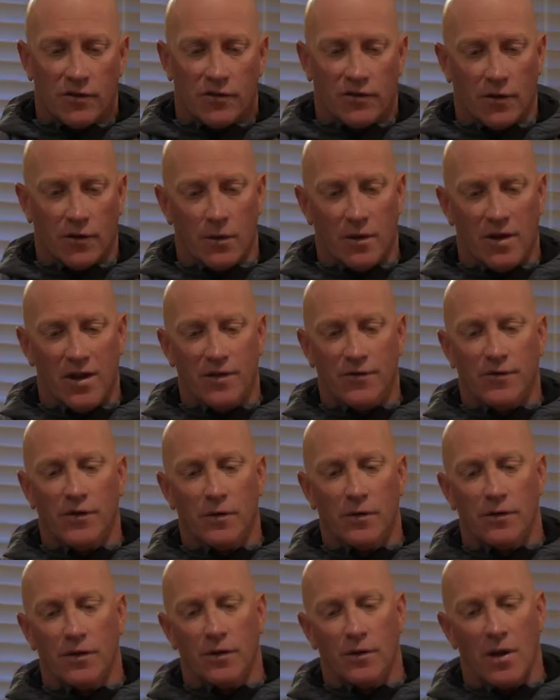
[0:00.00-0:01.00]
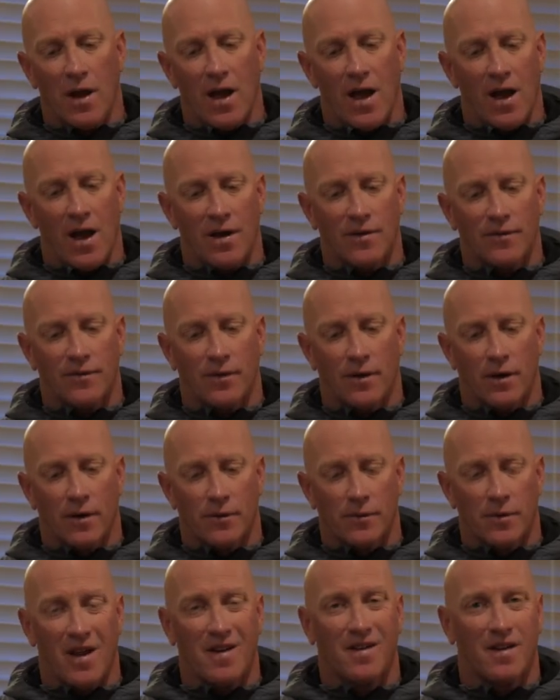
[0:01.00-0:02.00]
So if you do have a
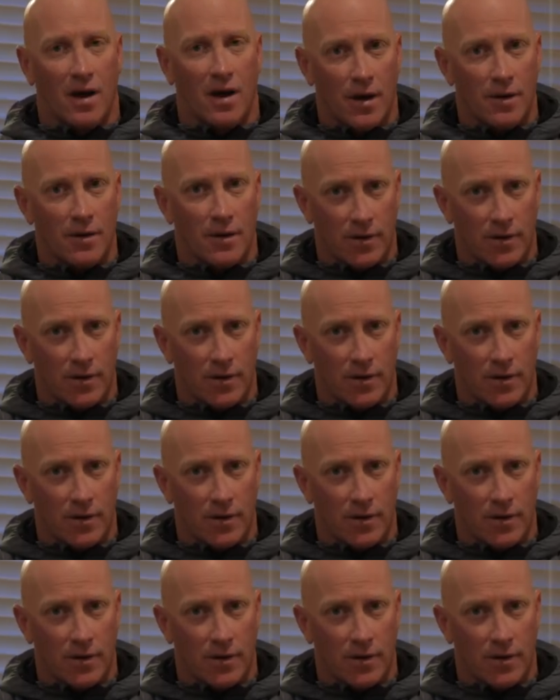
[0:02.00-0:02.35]
red dot